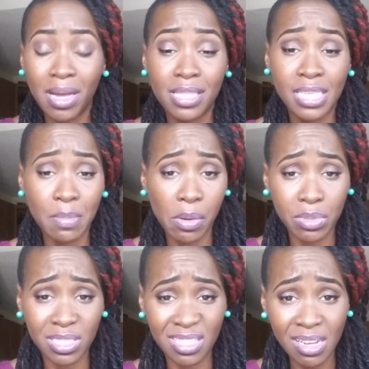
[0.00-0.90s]
by the time I
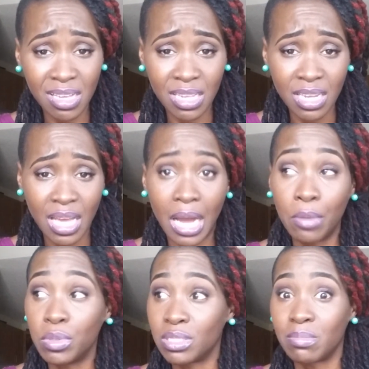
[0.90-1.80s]
was done,
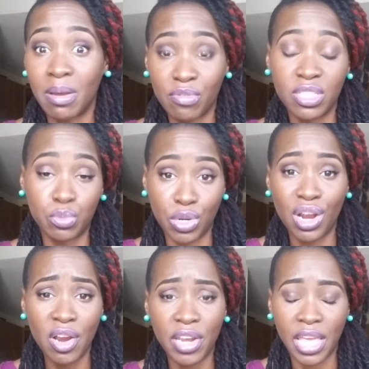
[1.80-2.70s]
my wrists
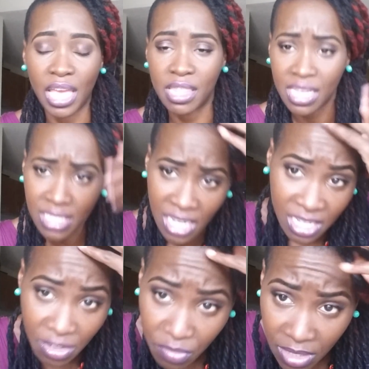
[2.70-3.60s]
were hurting, and that's
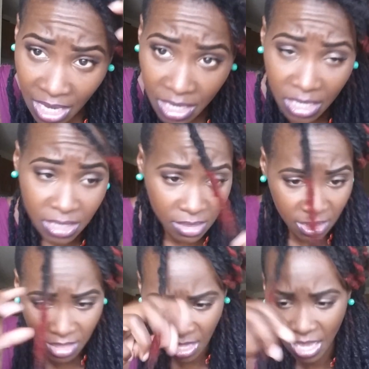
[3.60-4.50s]
kind of not a good
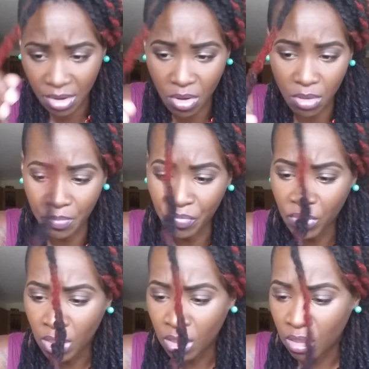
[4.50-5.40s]
thing at all.
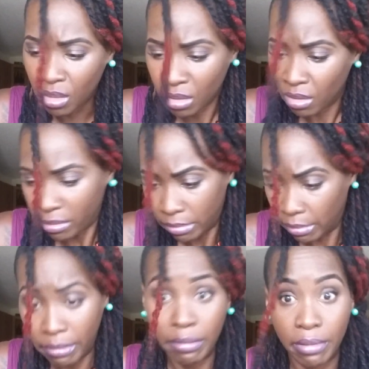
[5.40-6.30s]

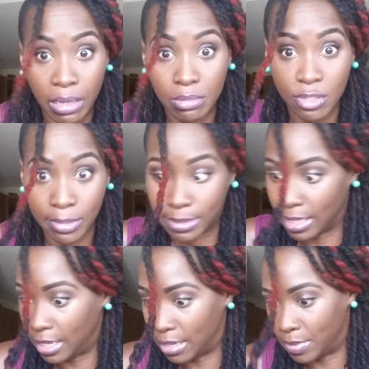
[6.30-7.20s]
I'm so
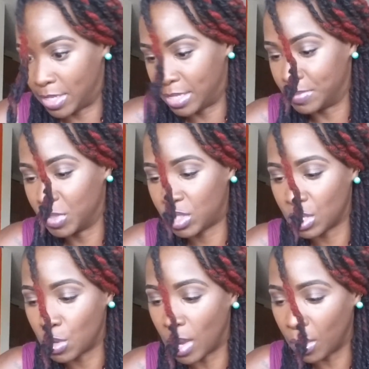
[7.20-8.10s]
excited about it.
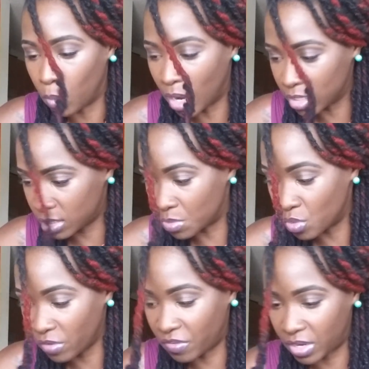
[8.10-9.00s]
So I watched some
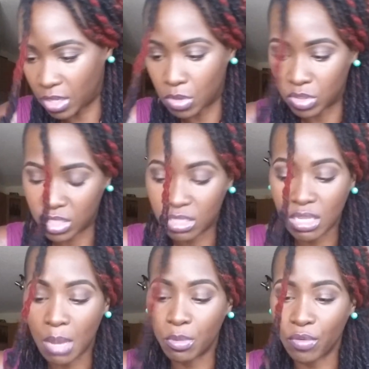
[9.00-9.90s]
more videos
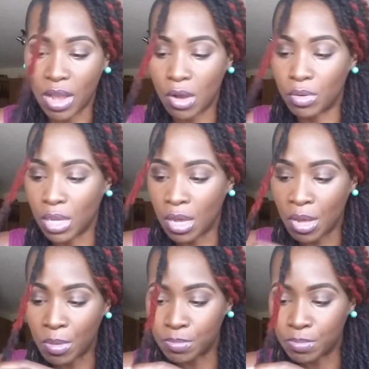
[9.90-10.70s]
this time around.